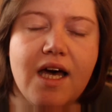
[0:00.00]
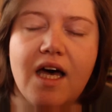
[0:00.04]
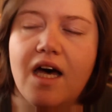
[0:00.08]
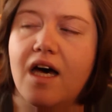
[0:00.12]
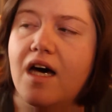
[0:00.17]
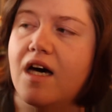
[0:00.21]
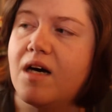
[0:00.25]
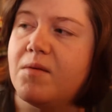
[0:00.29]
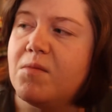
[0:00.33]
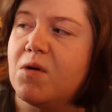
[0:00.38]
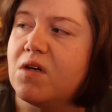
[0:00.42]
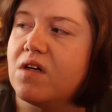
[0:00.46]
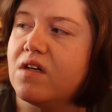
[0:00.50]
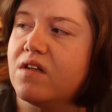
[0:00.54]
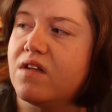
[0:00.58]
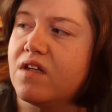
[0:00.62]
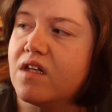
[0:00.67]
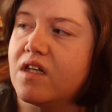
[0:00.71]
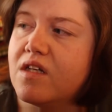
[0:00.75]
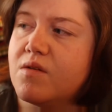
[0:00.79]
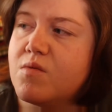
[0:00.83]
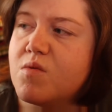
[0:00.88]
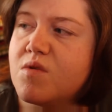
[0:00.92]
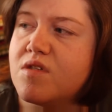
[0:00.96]
and I
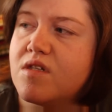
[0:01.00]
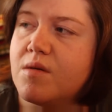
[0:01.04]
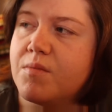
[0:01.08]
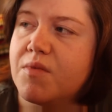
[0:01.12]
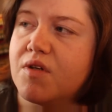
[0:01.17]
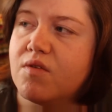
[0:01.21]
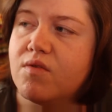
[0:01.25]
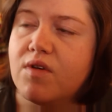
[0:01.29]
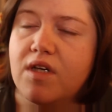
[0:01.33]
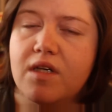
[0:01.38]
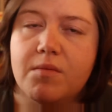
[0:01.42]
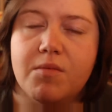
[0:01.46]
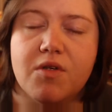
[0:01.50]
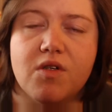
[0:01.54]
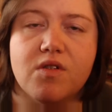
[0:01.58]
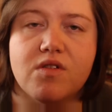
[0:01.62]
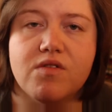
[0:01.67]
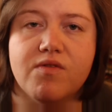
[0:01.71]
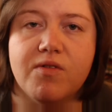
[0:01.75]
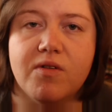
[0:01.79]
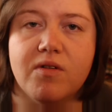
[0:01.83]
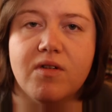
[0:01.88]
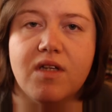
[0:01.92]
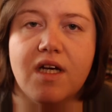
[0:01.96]
think it was something really
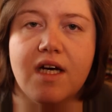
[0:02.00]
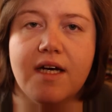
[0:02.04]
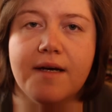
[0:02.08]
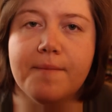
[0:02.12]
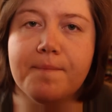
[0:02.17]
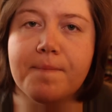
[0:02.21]
beautiful.